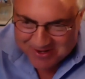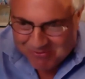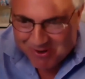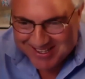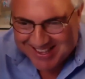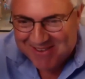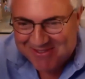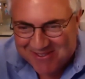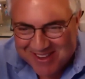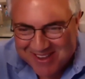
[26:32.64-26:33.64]
what's
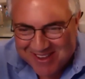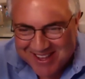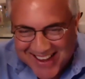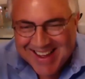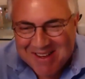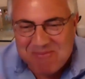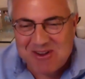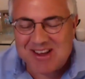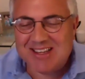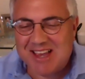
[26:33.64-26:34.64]
left of it,"
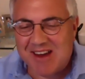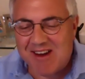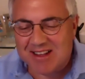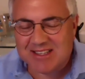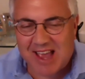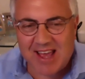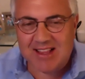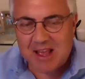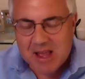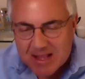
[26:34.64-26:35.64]
pulling his hair out,
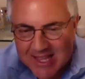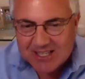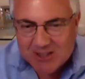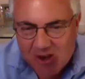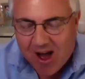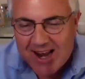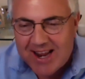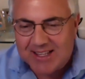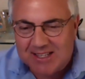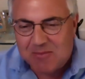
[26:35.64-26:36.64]
saying this
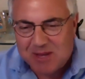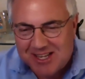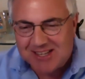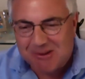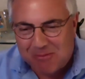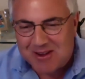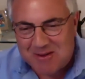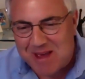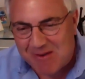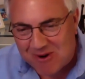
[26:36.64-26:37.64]
guy needs to be
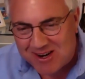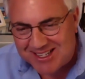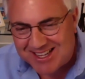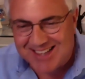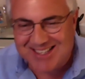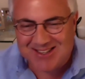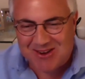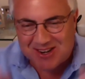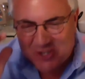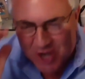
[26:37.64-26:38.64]
disciplined about what he says. He's
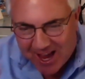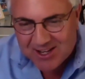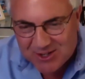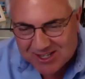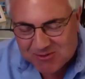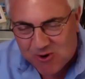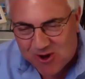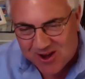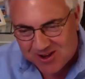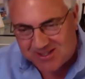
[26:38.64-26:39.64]
got to change yeah. his
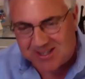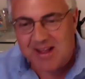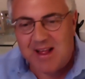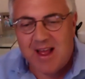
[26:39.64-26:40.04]
words.